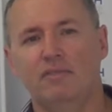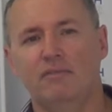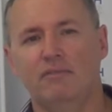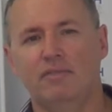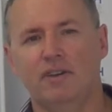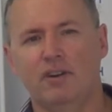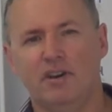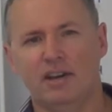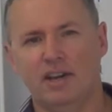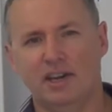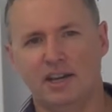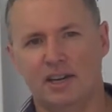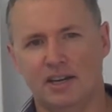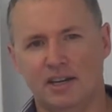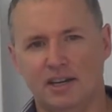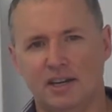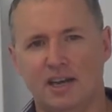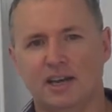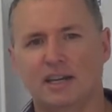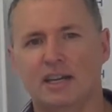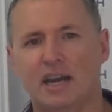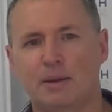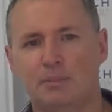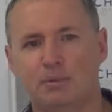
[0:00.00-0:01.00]

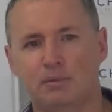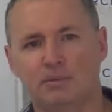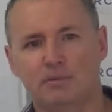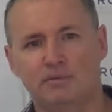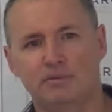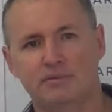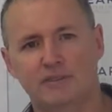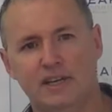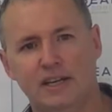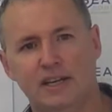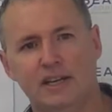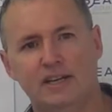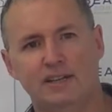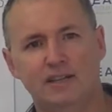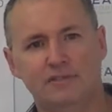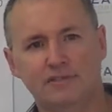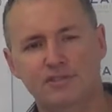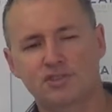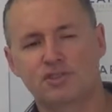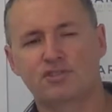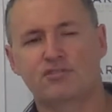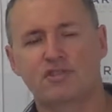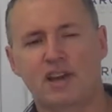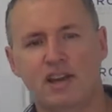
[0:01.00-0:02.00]
via a couple of
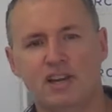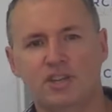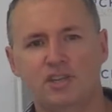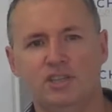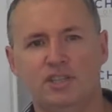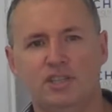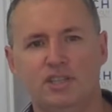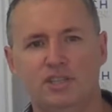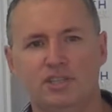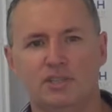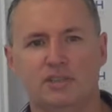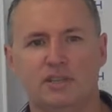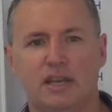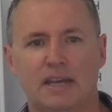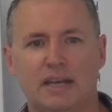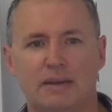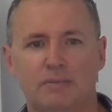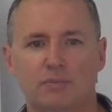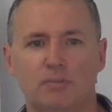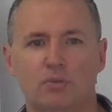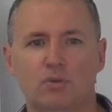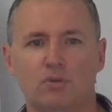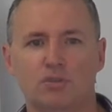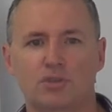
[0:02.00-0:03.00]
different strategies,
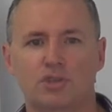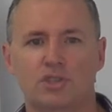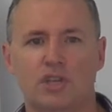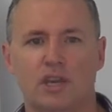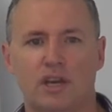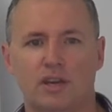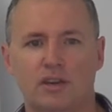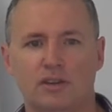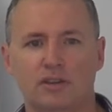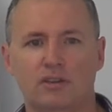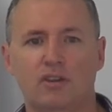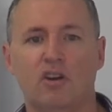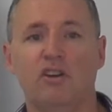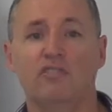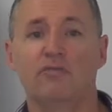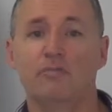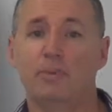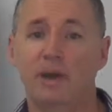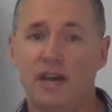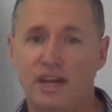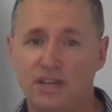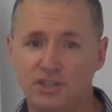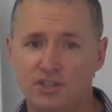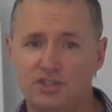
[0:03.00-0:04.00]
more so
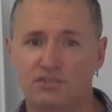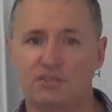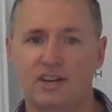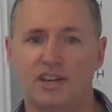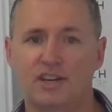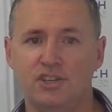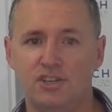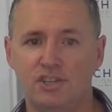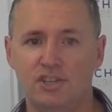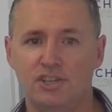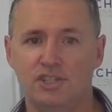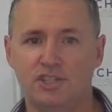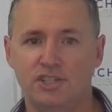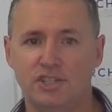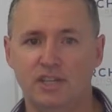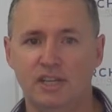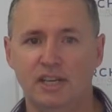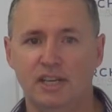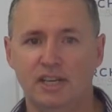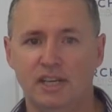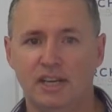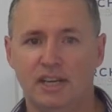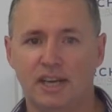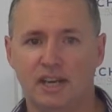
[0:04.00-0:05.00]
off-page
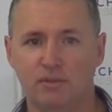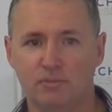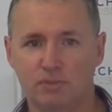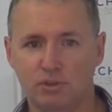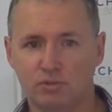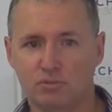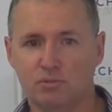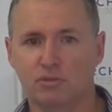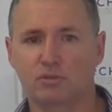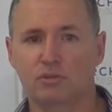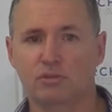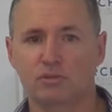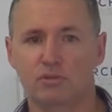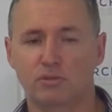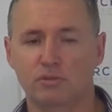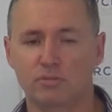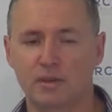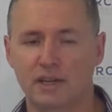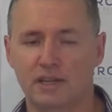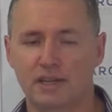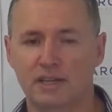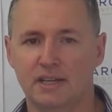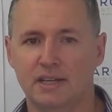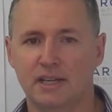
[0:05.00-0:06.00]
strategies, which we'll talk
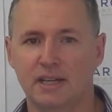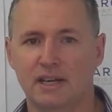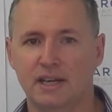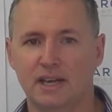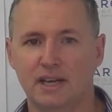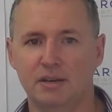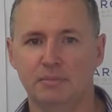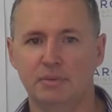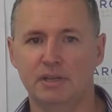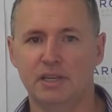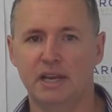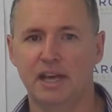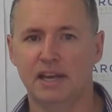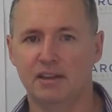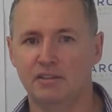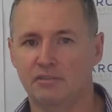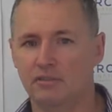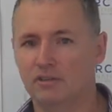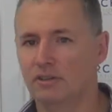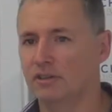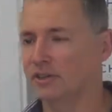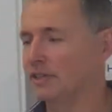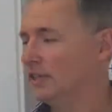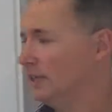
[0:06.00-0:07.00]
about a bit
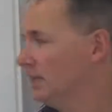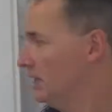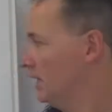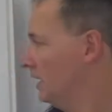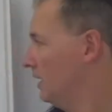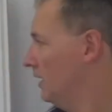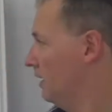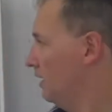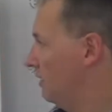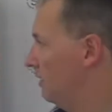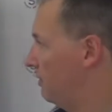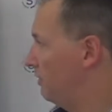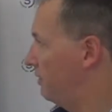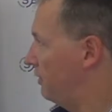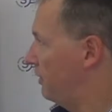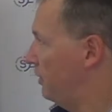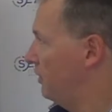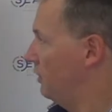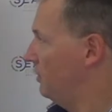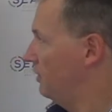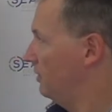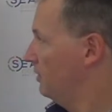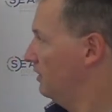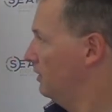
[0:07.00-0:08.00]
later on. The
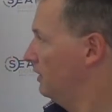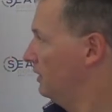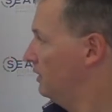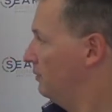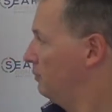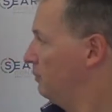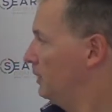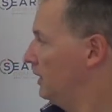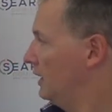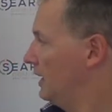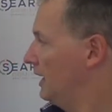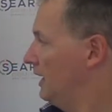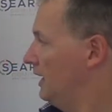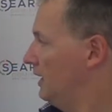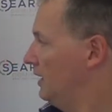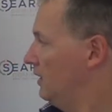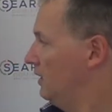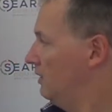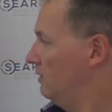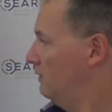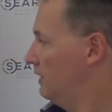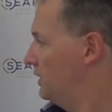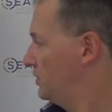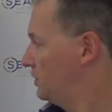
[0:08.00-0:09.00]
third pillar
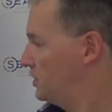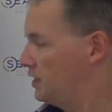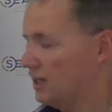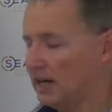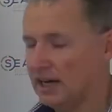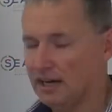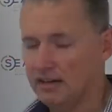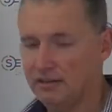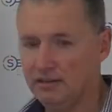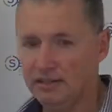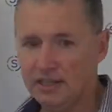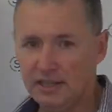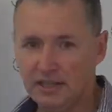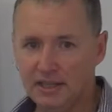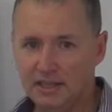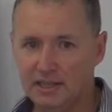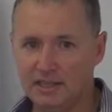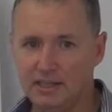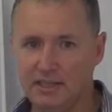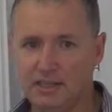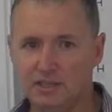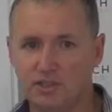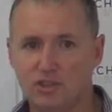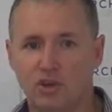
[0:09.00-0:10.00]
of
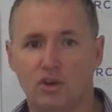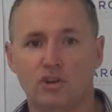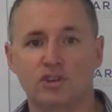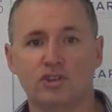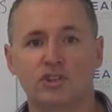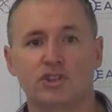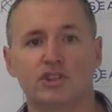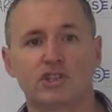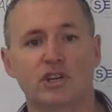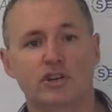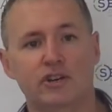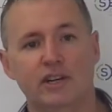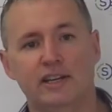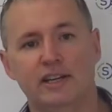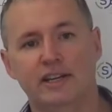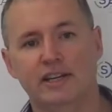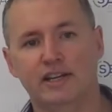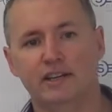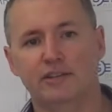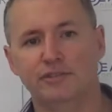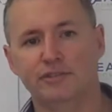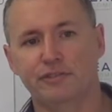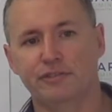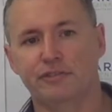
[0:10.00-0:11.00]
SEO is on-site
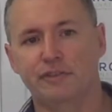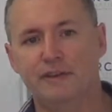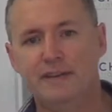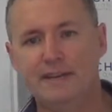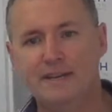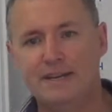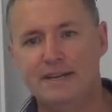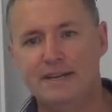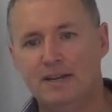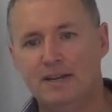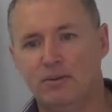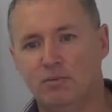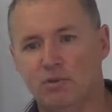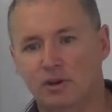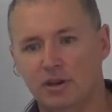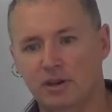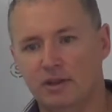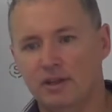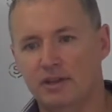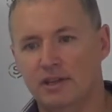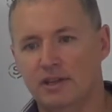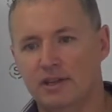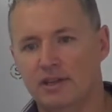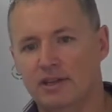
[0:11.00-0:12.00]
health. One
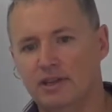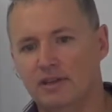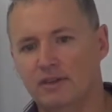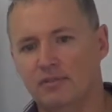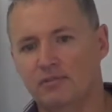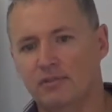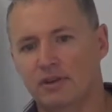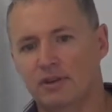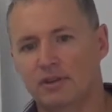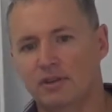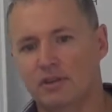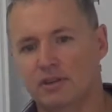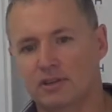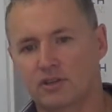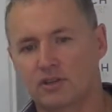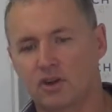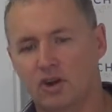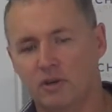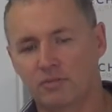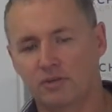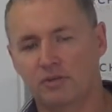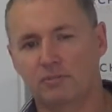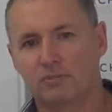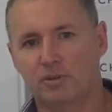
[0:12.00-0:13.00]
of the
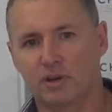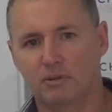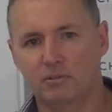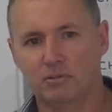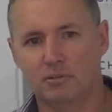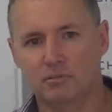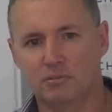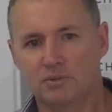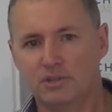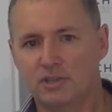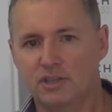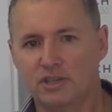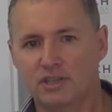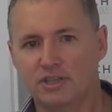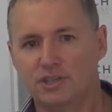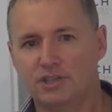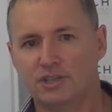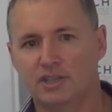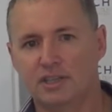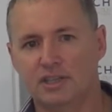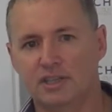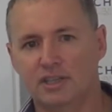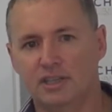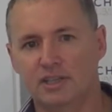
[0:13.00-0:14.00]
common problems I
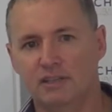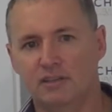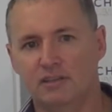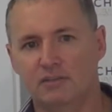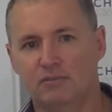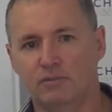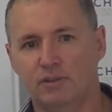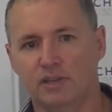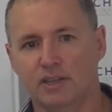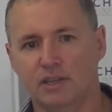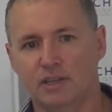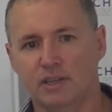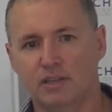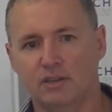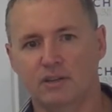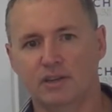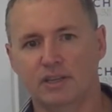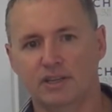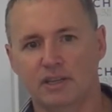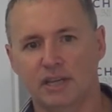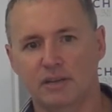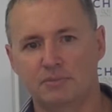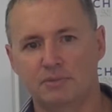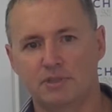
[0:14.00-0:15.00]
see when a
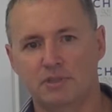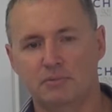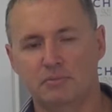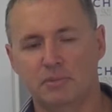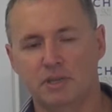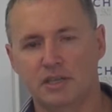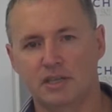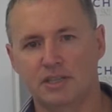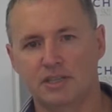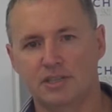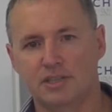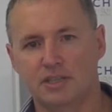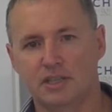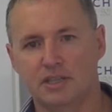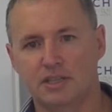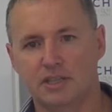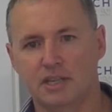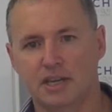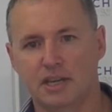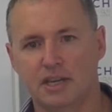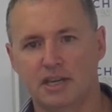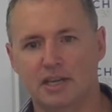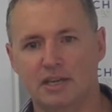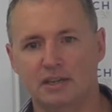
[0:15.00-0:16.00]
client comes to me and
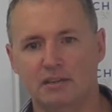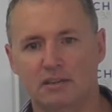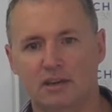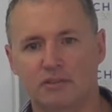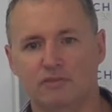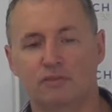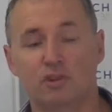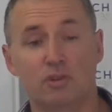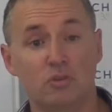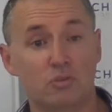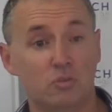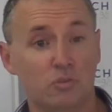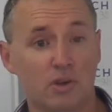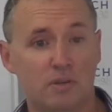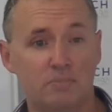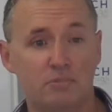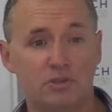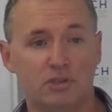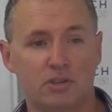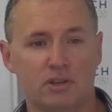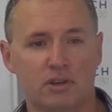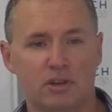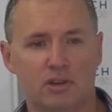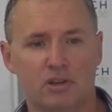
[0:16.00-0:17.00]
says, hey, I've got a
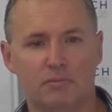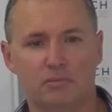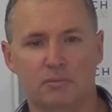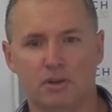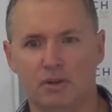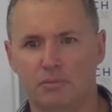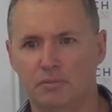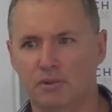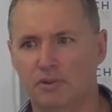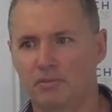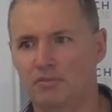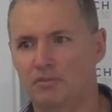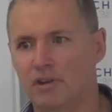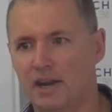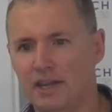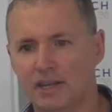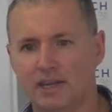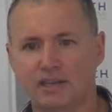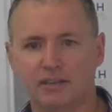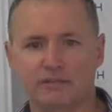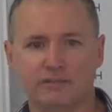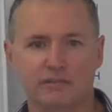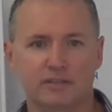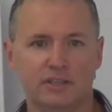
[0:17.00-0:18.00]
website but I'm not
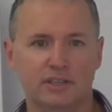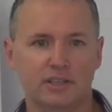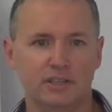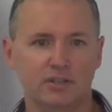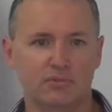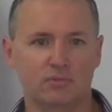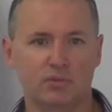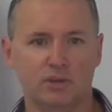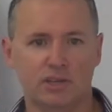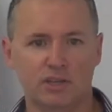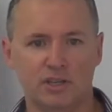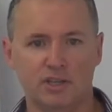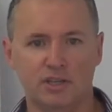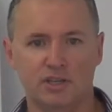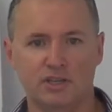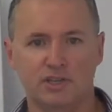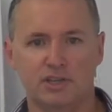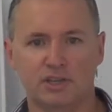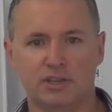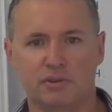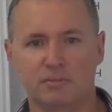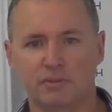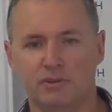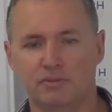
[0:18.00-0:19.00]
ranking for these
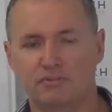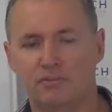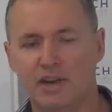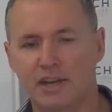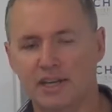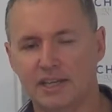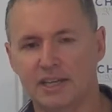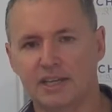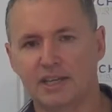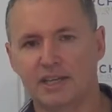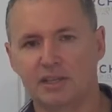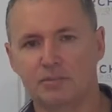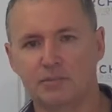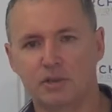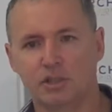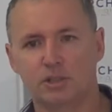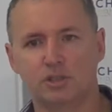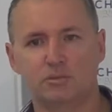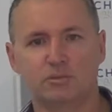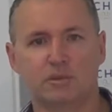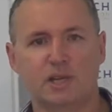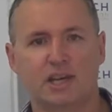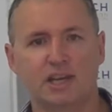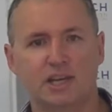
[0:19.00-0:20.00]
words and I'm not ranking in
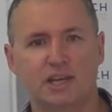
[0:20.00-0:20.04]
multiple